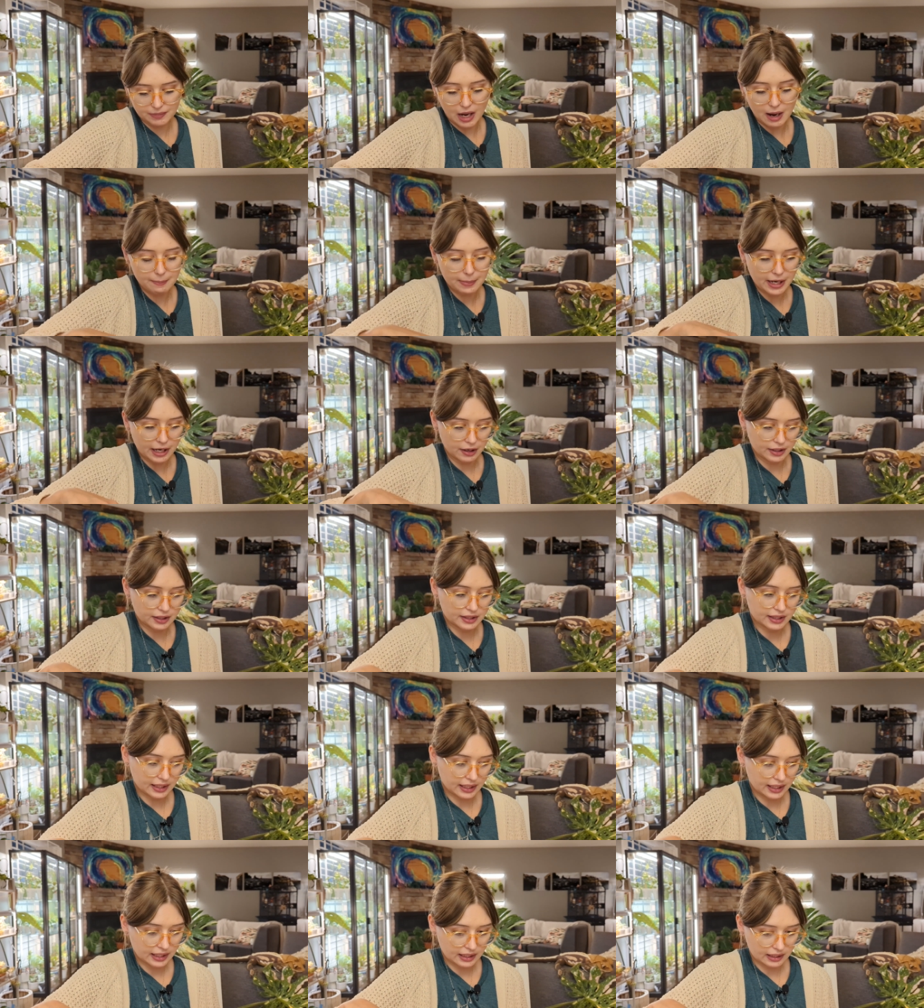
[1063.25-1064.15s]

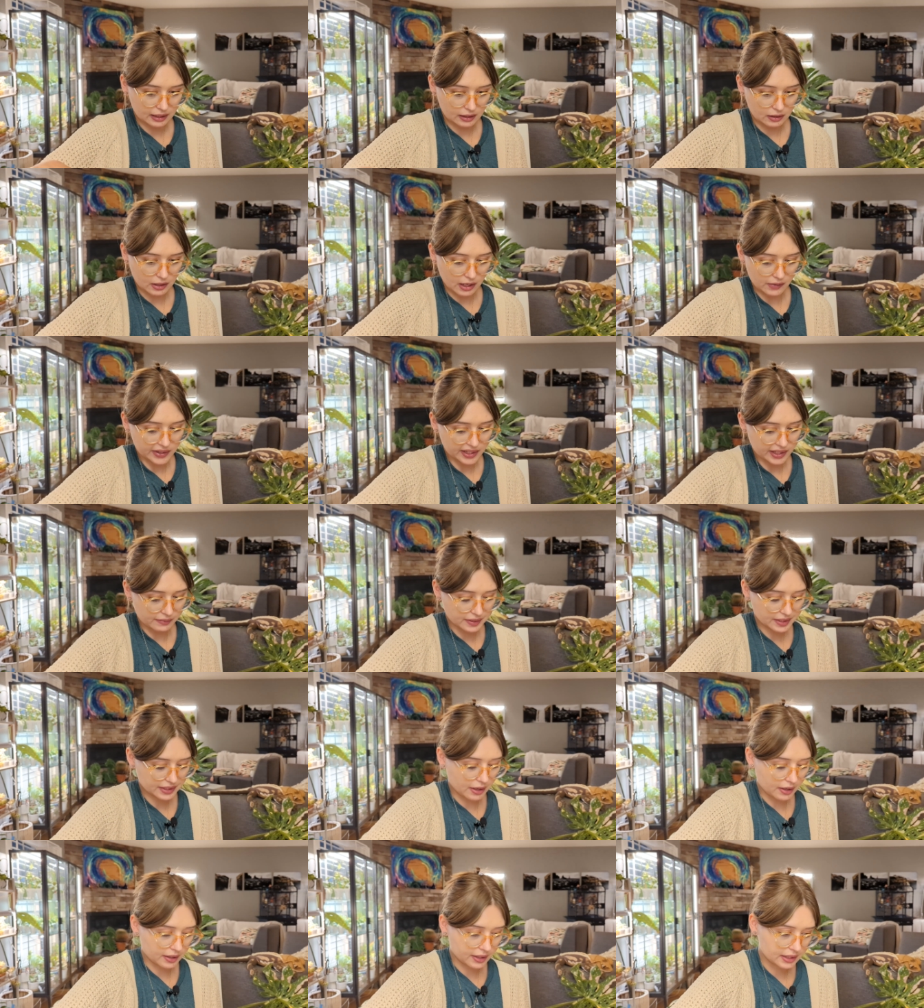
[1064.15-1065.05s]
Apparently, when I
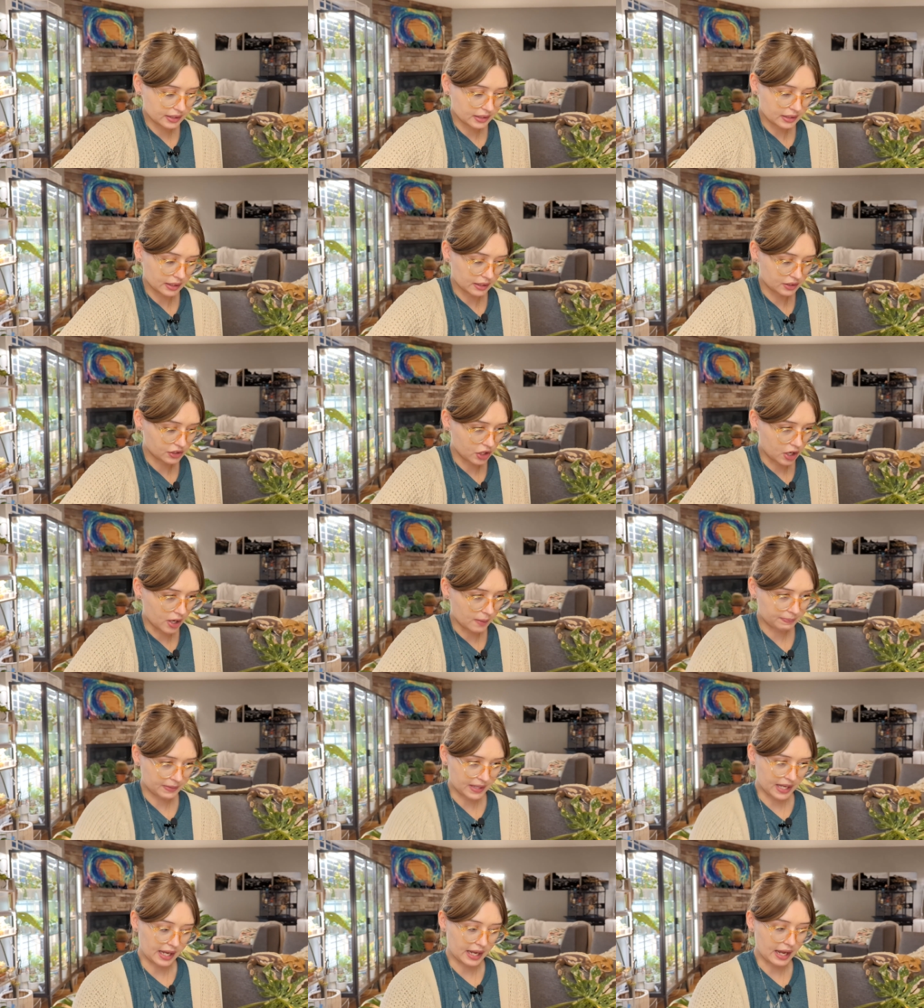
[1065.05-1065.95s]
was talking to the
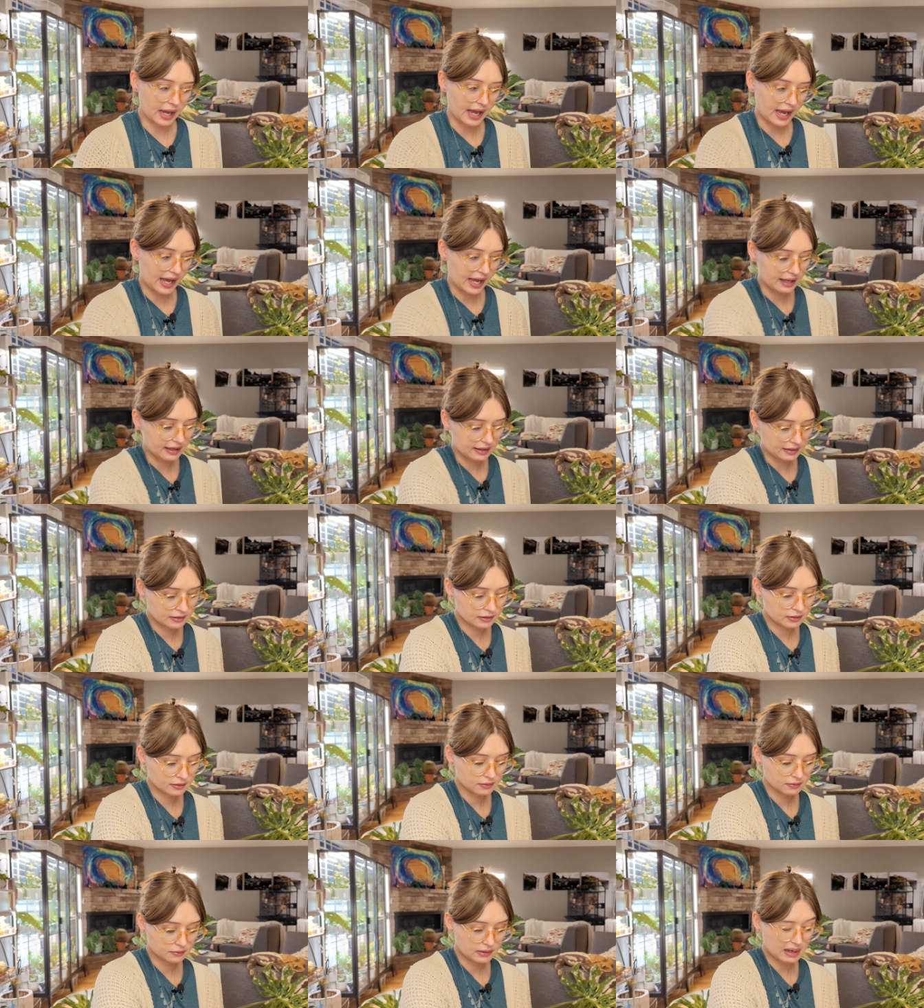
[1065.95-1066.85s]
shop, they had,
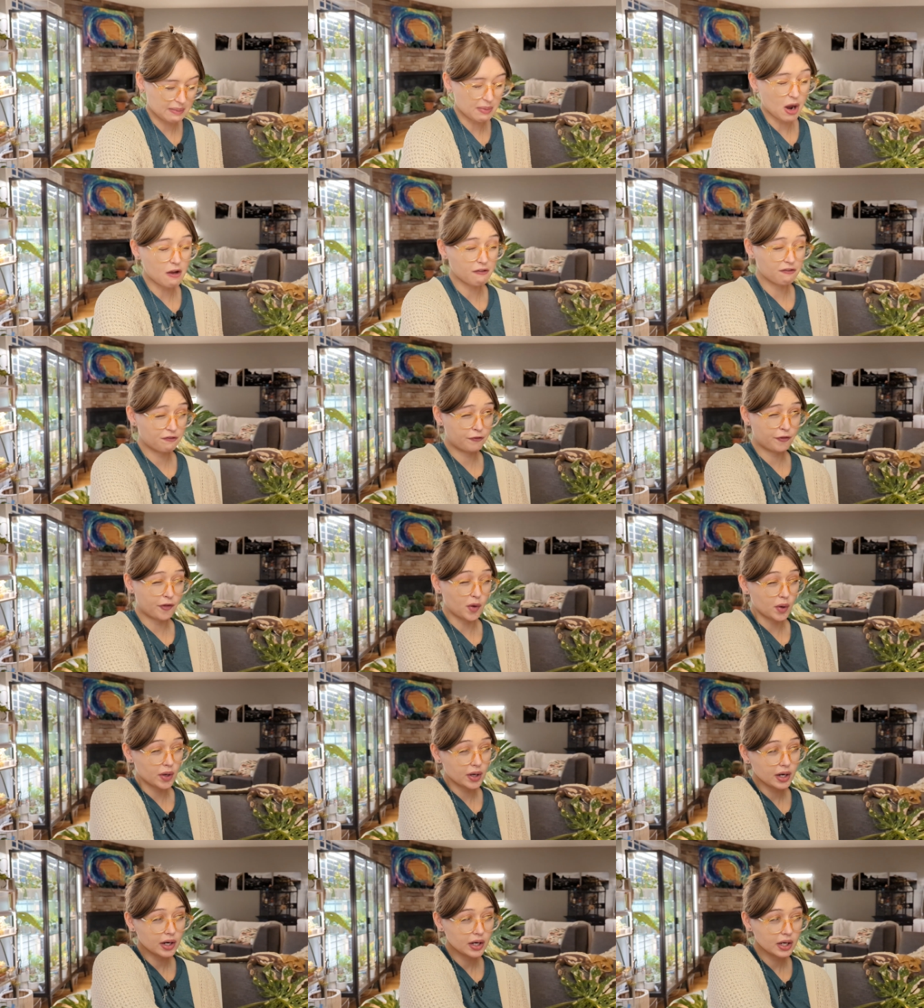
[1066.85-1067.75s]
they brought
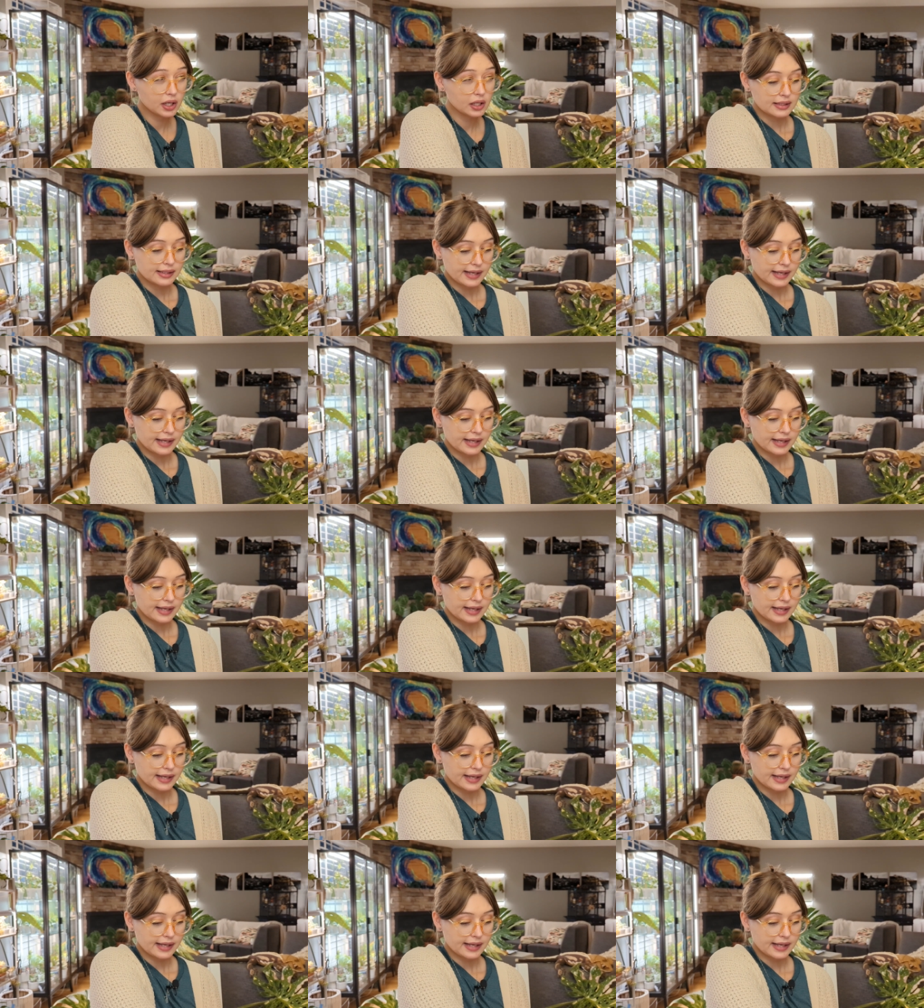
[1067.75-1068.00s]
four